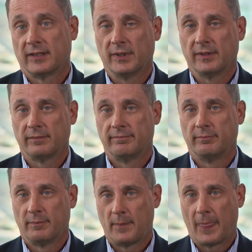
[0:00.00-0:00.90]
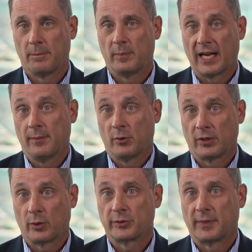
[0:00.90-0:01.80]
Do we buy
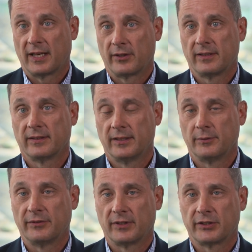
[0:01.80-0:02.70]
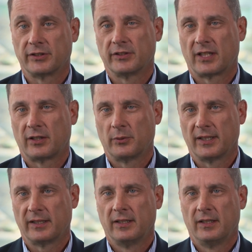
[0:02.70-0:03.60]
more horsepower and refresh this
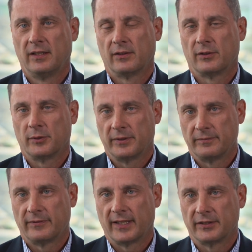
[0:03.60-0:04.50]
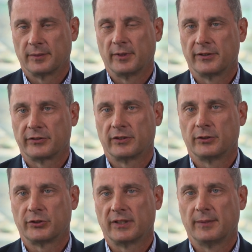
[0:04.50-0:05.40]
hardware, or do we find some other
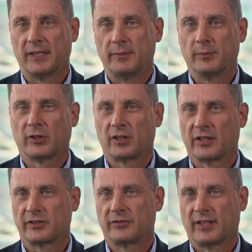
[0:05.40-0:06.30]
solution that may be more cost